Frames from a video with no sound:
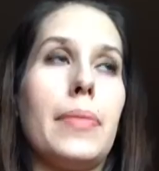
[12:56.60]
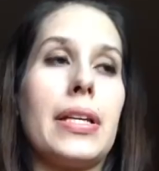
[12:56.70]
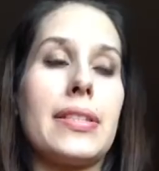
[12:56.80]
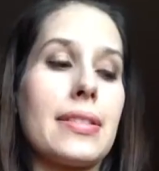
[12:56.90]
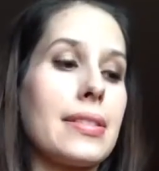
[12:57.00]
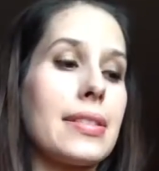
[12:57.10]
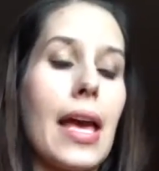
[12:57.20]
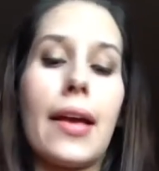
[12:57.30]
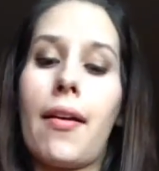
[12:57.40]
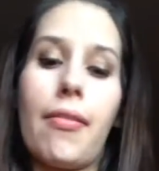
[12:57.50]
It doesn't
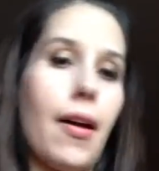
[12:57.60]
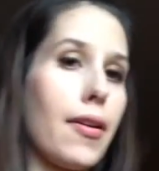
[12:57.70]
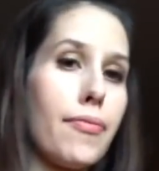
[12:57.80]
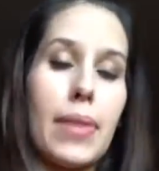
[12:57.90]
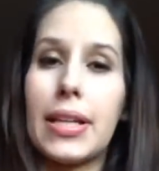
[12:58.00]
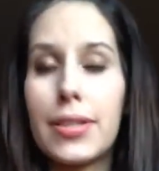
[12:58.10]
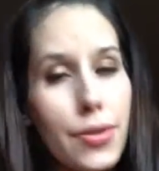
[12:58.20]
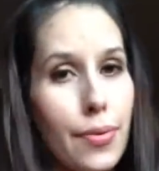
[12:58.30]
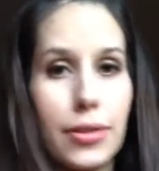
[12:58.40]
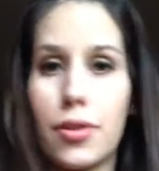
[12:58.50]
take a lot of money
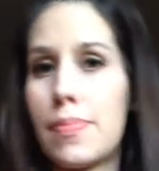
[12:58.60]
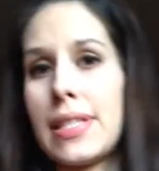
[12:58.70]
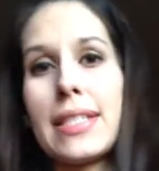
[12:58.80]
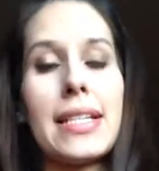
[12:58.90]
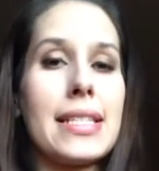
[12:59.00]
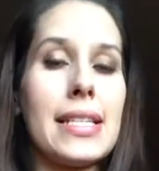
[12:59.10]
to run your business.